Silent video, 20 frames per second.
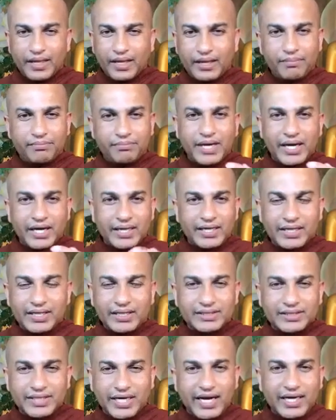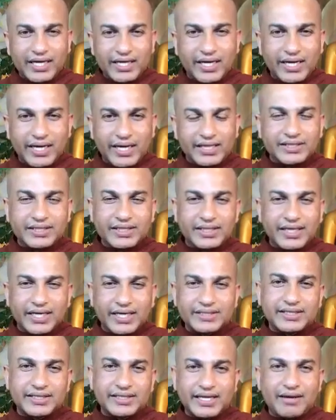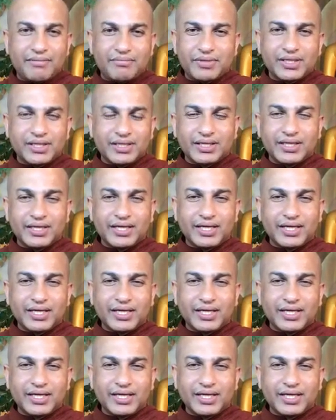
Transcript: if that inside connection doesn't happen